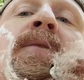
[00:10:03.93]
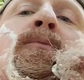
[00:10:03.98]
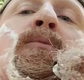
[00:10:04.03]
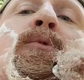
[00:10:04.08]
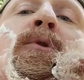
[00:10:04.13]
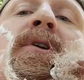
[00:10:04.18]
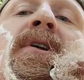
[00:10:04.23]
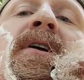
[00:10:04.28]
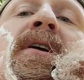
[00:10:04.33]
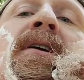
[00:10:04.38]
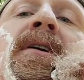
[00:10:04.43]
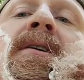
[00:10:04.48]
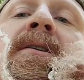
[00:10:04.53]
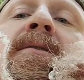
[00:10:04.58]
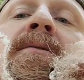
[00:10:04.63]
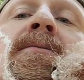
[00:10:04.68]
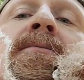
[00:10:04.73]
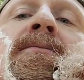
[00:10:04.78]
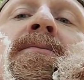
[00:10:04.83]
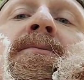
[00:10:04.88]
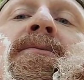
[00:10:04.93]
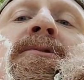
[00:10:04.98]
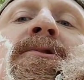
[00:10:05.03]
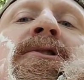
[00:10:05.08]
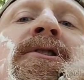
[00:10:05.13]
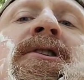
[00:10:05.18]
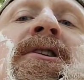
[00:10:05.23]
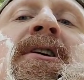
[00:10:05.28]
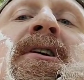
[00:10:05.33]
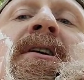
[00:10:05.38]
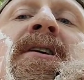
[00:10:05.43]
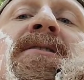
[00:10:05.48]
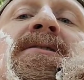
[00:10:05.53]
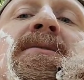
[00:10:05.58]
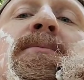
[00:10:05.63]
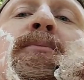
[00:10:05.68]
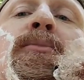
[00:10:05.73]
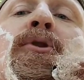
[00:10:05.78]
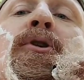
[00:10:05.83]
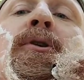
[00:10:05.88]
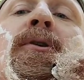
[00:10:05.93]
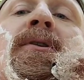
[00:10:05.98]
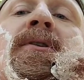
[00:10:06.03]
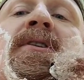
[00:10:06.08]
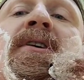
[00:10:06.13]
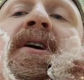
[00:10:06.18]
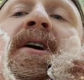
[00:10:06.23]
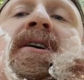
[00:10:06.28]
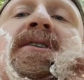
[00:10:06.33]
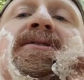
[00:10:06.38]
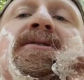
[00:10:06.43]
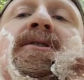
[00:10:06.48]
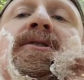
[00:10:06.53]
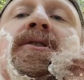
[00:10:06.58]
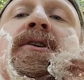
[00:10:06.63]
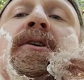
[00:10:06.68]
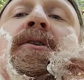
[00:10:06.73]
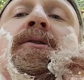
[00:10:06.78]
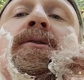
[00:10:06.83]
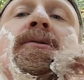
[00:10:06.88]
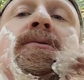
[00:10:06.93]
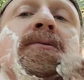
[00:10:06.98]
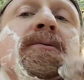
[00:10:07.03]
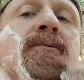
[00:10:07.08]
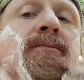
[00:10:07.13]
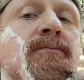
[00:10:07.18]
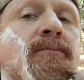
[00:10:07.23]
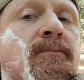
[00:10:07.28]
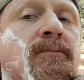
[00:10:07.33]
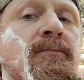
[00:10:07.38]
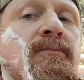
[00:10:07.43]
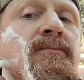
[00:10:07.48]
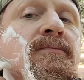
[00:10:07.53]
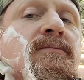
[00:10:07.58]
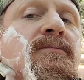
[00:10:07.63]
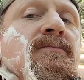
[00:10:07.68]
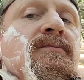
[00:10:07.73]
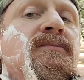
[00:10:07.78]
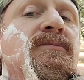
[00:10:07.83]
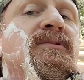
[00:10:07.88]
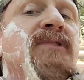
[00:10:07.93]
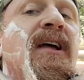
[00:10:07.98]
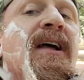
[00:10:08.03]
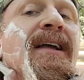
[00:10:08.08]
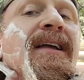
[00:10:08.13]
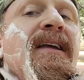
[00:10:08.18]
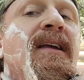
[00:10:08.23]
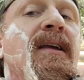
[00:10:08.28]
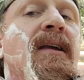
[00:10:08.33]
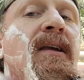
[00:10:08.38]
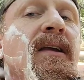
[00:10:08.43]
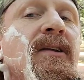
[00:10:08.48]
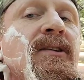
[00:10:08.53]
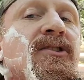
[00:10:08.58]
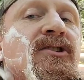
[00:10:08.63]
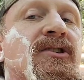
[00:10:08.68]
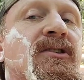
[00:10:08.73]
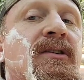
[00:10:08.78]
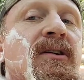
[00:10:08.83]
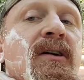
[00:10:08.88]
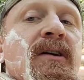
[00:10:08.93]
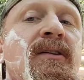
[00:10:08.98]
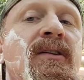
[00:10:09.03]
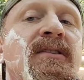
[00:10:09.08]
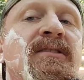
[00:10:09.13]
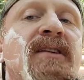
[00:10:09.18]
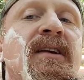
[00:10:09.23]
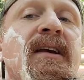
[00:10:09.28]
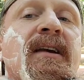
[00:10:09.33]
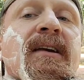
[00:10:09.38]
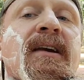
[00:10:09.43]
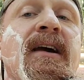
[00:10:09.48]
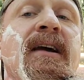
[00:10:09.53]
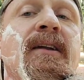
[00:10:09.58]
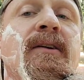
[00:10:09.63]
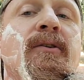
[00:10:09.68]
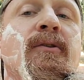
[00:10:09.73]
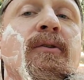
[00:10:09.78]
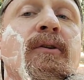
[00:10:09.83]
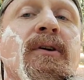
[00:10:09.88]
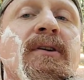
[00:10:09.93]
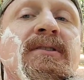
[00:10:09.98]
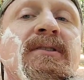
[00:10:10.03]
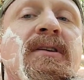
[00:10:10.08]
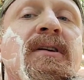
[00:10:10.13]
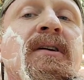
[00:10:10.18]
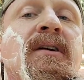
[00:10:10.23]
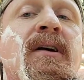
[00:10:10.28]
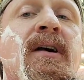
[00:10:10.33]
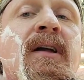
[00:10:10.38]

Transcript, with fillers: and woody. It's important to also note that each of these eight categories,